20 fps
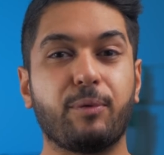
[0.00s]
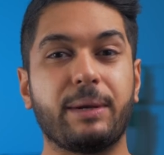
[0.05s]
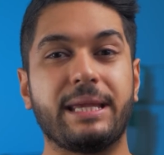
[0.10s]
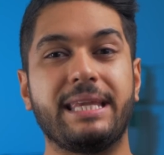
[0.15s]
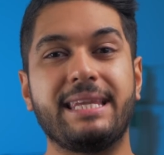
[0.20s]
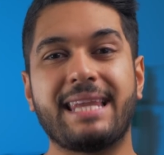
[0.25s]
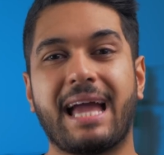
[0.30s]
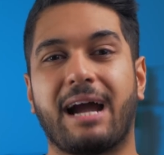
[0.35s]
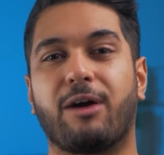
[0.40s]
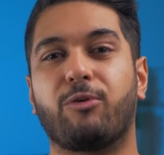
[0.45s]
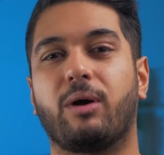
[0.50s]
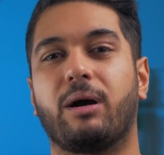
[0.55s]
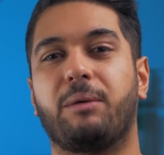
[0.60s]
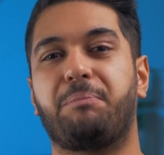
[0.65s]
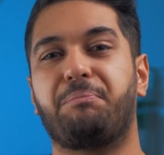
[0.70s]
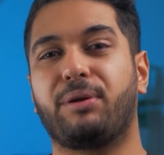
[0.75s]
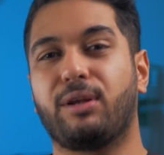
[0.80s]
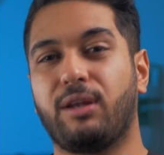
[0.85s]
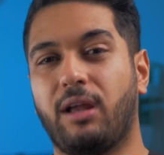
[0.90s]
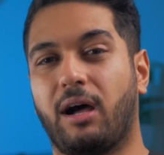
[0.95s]
we now
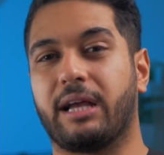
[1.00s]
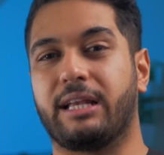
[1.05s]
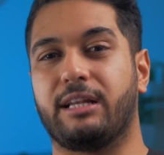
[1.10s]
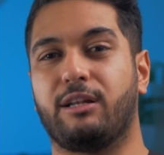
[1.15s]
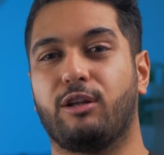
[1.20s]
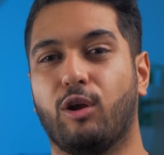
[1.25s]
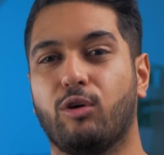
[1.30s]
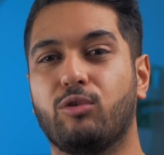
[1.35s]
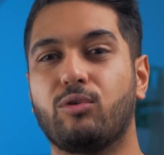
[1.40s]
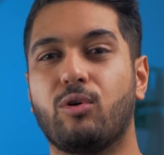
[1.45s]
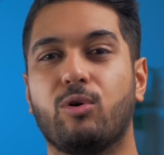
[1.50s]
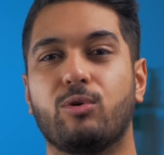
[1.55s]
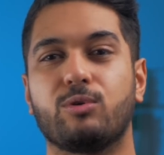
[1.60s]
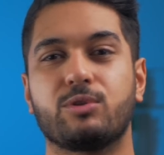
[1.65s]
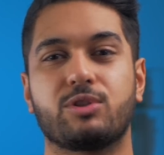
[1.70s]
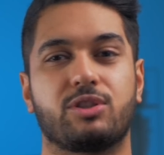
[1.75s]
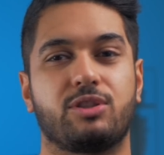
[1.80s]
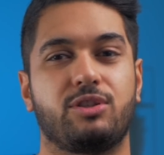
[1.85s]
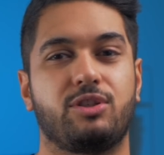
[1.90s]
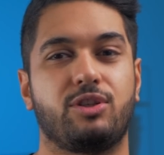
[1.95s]
apply
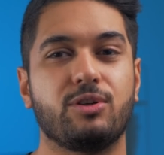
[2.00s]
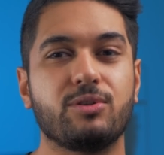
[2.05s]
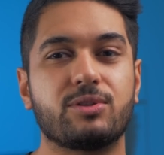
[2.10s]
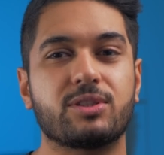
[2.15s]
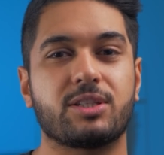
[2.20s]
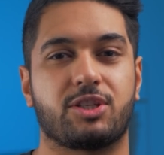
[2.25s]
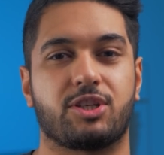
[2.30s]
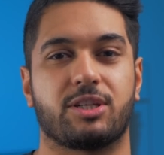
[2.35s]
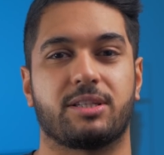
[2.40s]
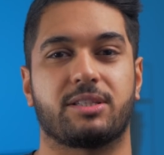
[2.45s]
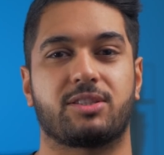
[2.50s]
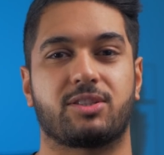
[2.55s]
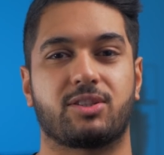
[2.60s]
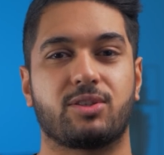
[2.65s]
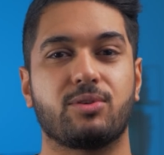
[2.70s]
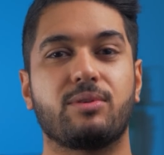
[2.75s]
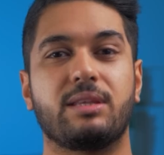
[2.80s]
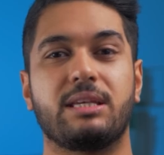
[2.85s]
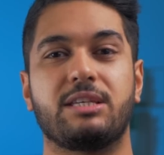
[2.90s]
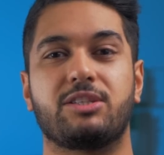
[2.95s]
Longhorn's usages
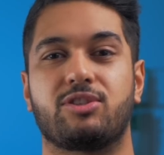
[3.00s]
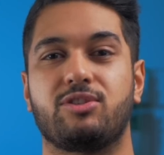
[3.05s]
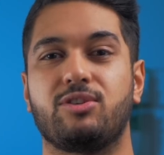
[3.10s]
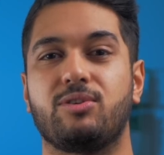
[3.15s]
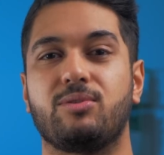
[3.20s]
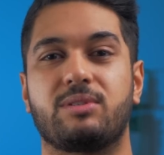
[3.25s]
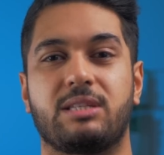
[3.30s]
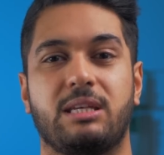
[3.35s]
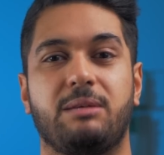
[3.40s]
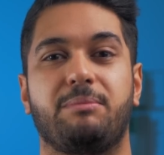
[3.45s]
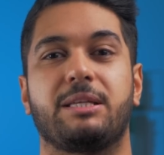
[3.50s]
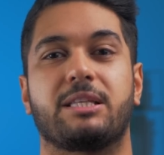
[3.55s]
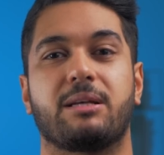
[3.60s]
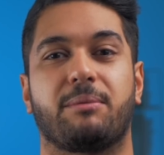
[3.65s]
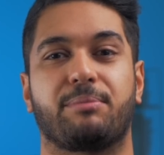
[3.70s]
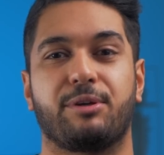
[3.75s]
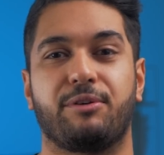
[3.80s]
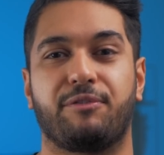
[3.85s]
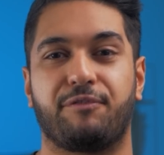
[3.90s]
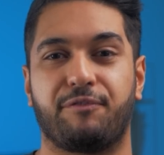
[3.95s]
to these new
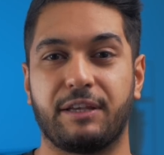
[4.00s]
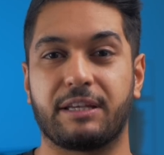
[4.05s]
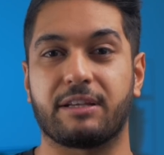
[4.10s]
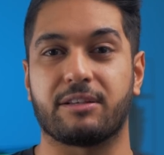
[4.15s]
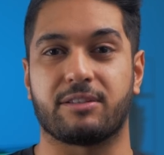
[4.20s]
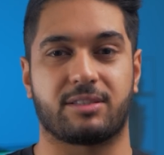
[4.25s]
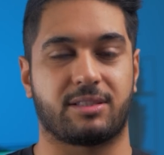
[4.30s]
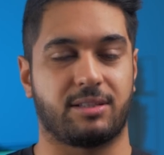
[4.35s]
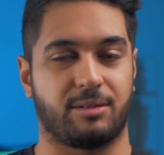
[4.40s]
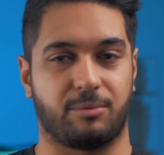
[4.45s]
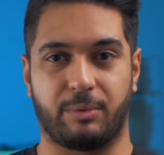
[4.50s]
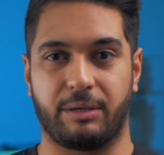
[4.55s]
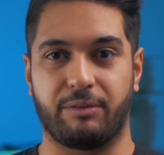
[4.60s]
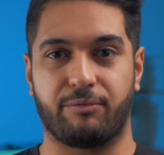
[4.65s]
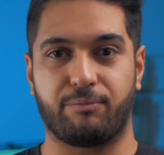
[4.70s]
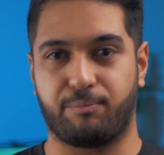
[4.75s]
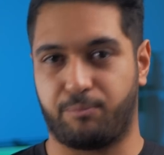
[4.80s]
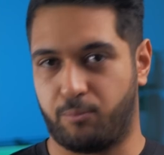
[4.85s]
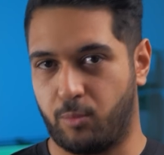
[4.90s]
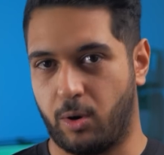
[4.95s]
TBW figures that we've
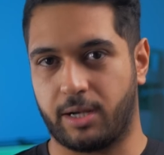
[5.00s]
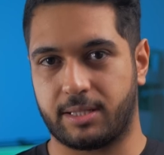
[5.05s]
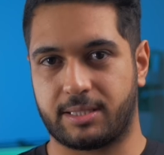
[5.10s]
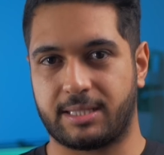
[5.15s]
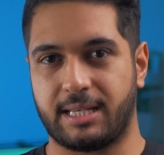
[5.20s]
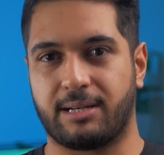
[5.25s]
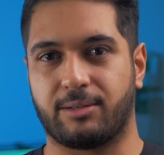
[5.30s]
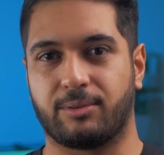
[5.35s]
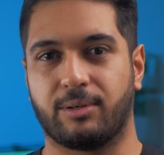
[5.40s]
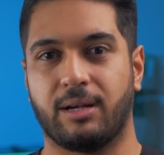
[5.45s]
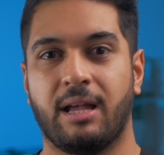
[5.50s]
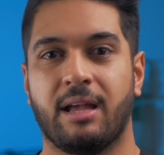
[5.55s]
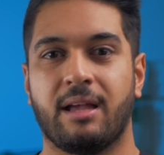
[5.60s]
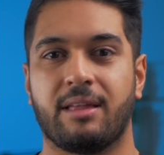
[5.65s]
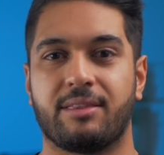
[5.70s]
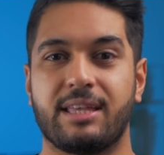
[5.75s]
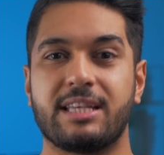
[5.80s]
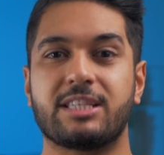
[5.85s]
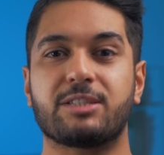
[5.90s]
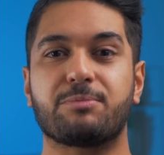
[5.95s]
worked out,
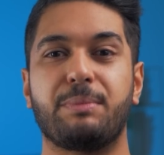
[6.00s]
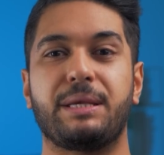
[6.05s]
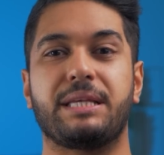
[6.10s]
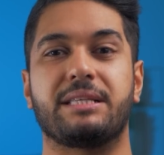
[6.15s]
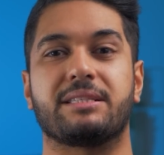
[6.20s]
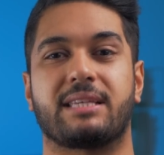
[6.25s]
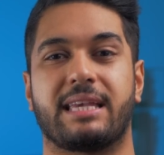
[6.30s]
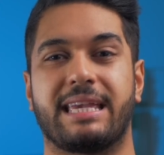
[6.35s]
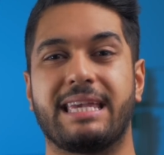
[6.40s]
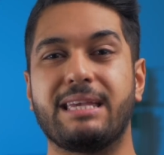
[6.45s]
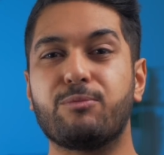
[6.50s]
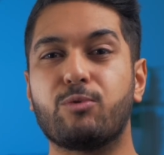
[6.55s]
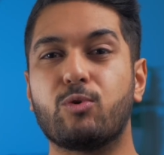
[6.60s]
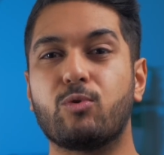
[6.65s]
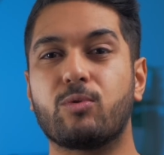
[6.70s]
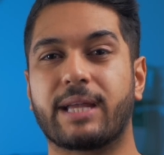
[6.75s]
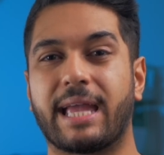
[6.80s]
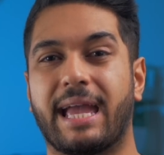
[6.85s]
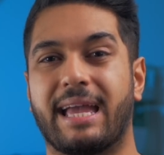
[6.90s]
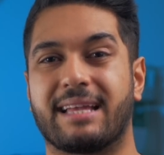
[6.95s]
this means he
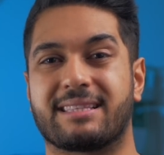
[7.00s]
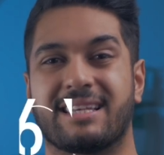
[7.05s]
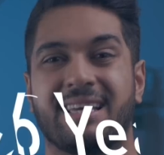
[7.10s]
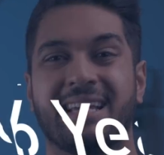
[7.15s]
will get